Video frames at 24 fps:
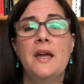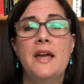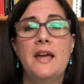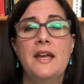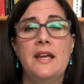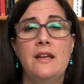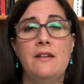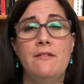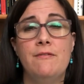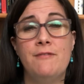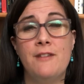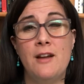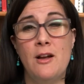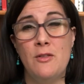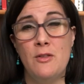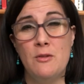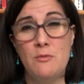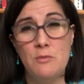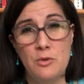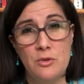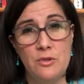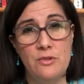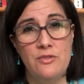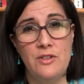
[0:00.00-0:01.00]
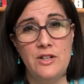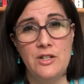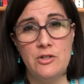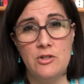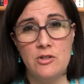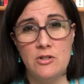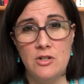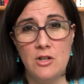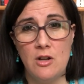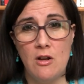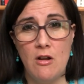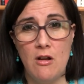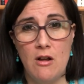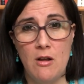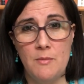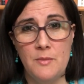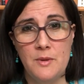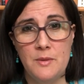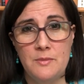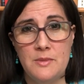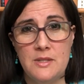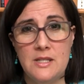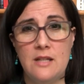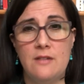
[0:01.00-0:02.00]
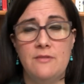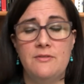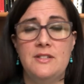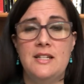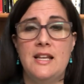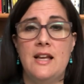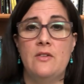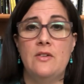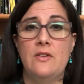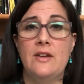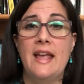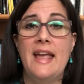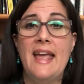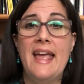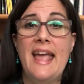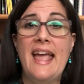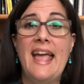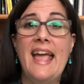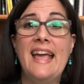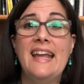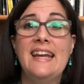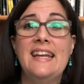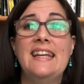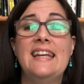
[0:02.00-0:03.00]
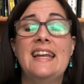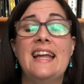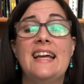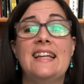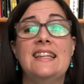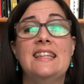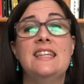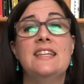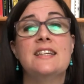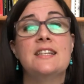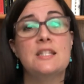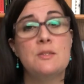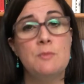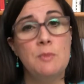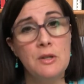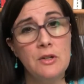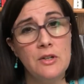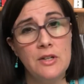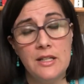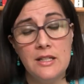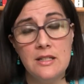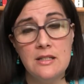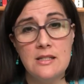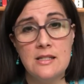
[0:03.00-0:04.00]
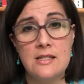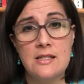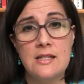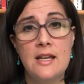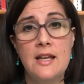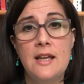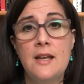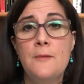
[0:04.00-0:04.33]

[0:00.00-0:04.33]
He found the motivation to calm himself down, and he'd had the experience.